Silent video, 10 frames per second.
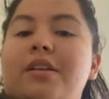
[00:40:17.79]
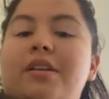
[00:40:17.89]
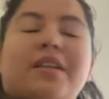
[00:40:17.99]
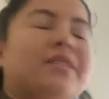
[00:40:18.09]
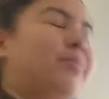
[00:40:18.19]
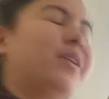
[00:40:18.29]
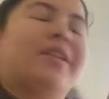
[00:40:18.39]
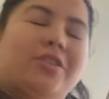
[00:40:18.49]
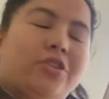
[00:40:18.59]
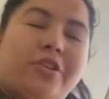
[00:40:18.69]
It's been
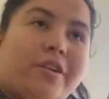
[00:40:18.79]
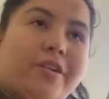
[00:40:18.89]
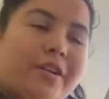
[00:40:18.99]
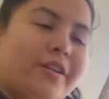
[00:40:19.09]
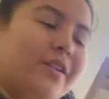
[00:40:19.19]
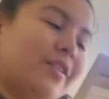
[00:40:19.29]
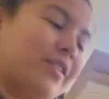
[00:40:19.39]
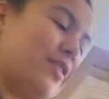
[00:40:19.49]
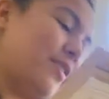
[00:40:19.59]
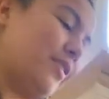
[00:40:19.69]
a journey.
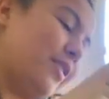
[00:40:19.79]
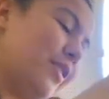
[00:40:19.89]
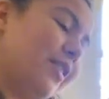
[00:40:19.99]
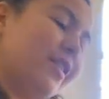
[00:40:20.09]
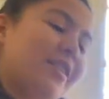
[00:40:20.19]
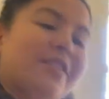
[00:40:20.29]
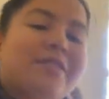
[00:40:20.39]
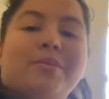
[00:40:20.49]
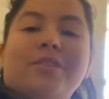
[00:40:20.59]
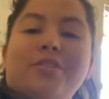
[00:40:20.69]

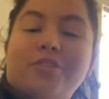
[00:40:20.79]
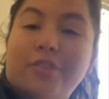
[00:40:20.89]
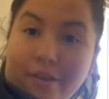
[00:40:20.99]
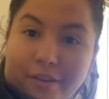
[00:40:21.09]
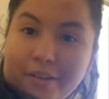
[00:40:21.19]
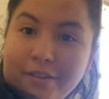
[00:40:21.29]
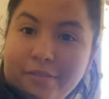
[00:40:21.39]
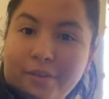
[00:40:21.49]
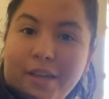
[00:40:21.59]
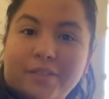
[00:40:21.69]
It's been a journey.
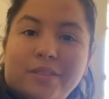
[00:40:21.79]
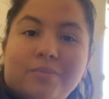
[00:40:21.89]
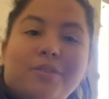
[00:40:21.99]
We have some,